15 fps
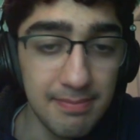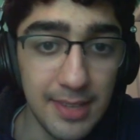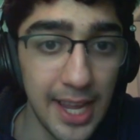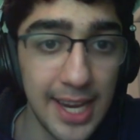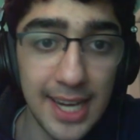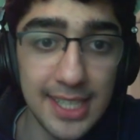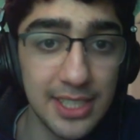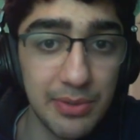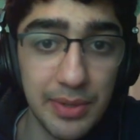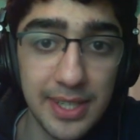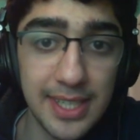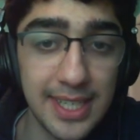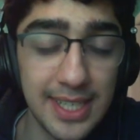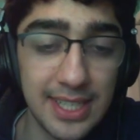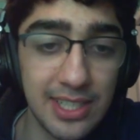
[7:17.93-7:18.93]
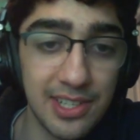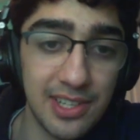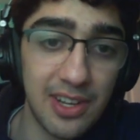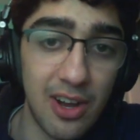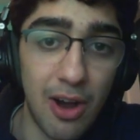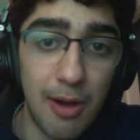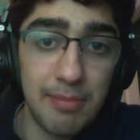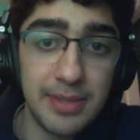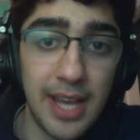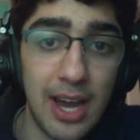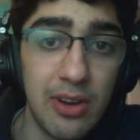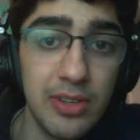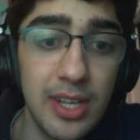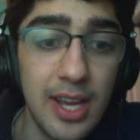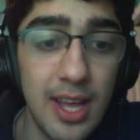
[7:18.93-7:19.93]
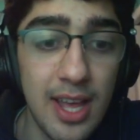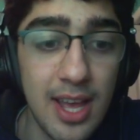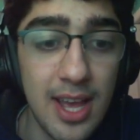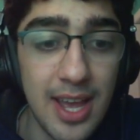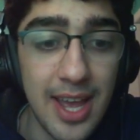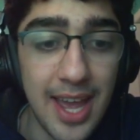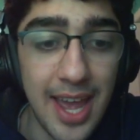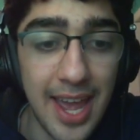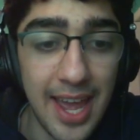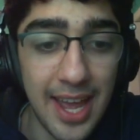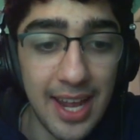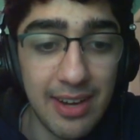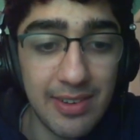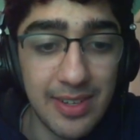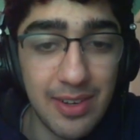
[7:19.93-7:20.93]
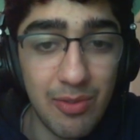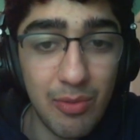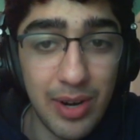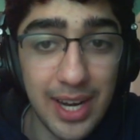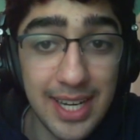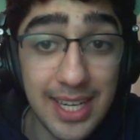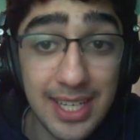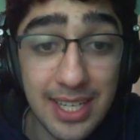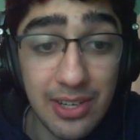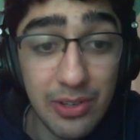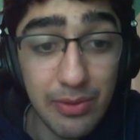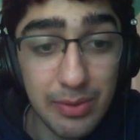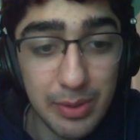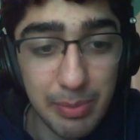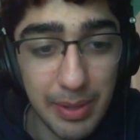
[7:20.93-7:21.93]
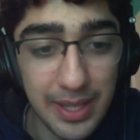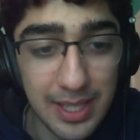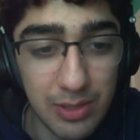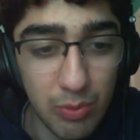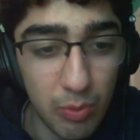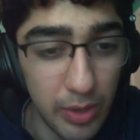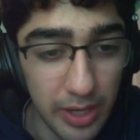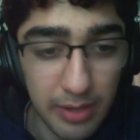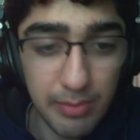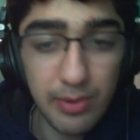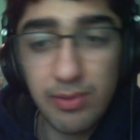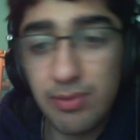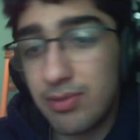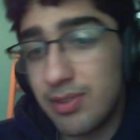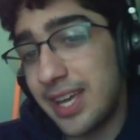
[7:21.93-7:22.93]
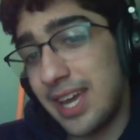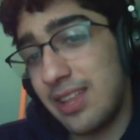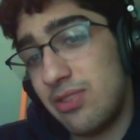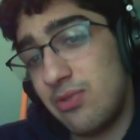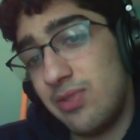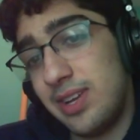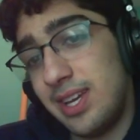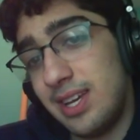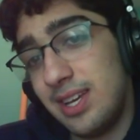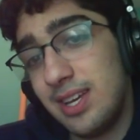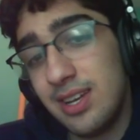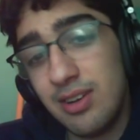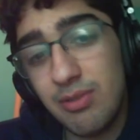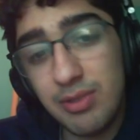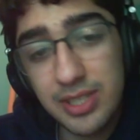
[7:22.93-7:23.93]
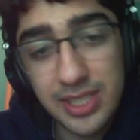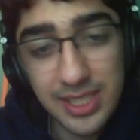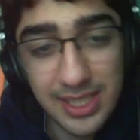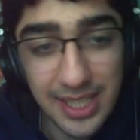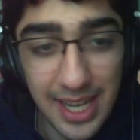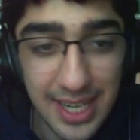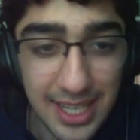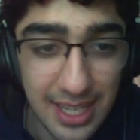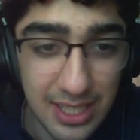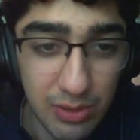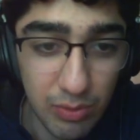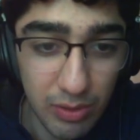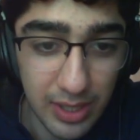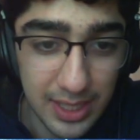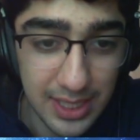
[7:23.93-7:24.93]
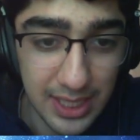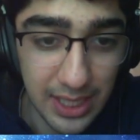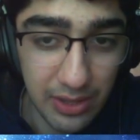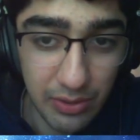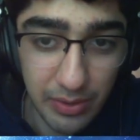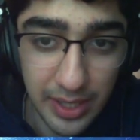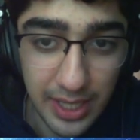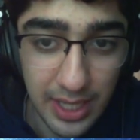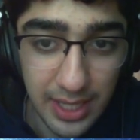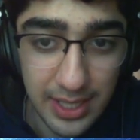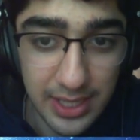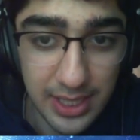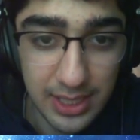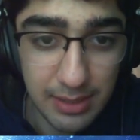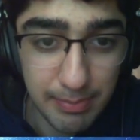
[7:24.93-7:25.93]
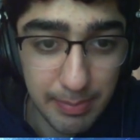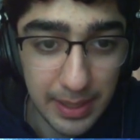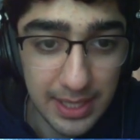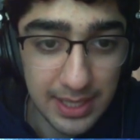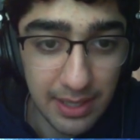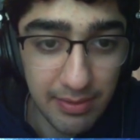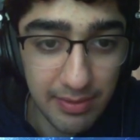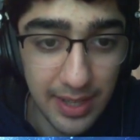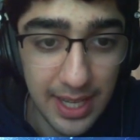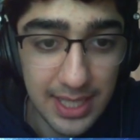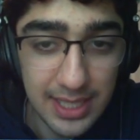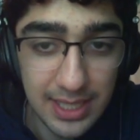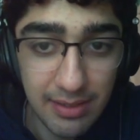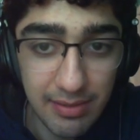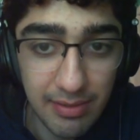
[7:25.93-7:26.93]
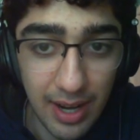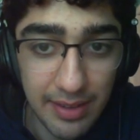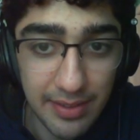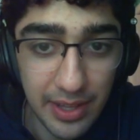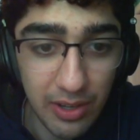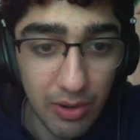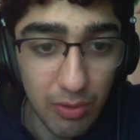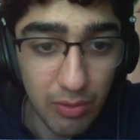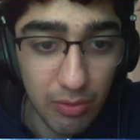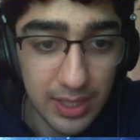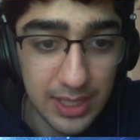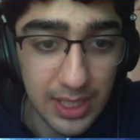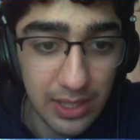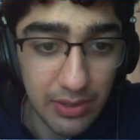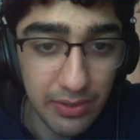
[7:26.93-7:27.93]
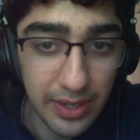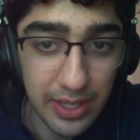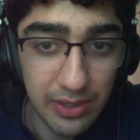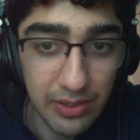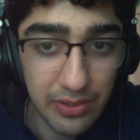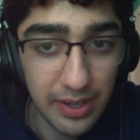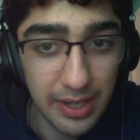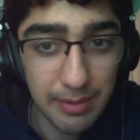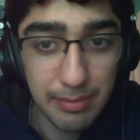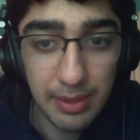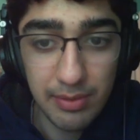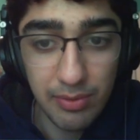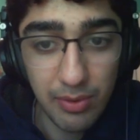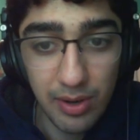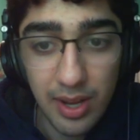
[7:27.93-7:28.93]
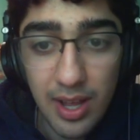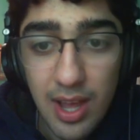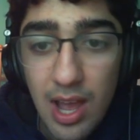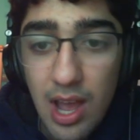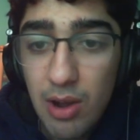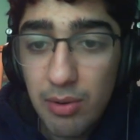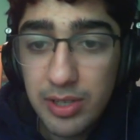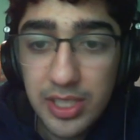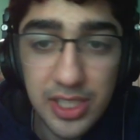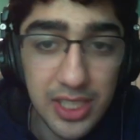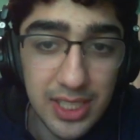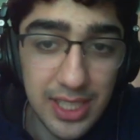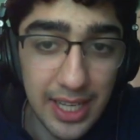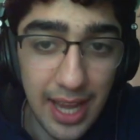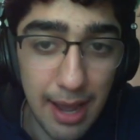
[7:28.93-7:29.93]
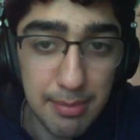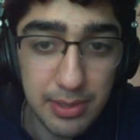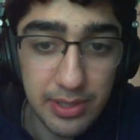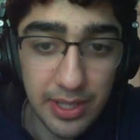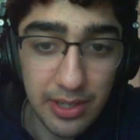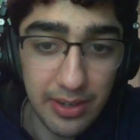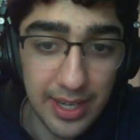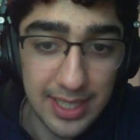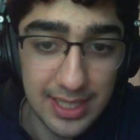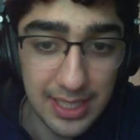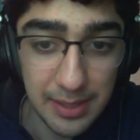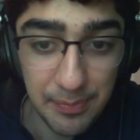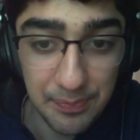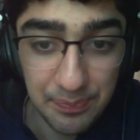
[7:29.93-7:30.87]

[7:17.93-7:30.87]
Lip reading: And I just really needed to calm down. And what I needed to do was play this weird move, rook a3, which the idea is rook c3, just because if knight c5, then you can go rook c3 and you're threatening b4, which is just like absolutely crazy.